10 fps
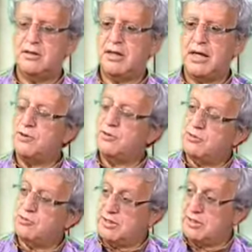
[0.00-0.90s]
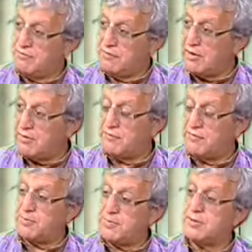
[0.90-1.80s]
how you deal with
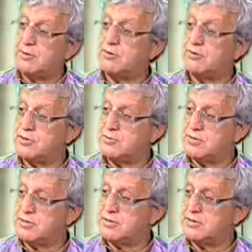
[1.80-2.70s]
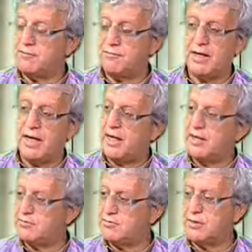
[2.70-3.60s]
environmental consequences of
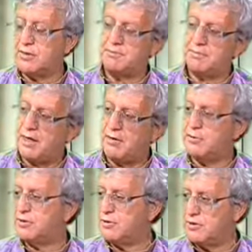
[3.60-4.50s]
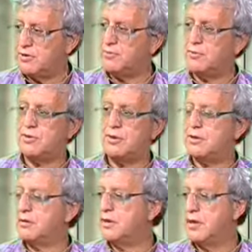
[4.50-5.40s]
hydro and power and thermal
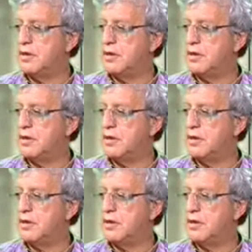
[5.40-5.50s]
and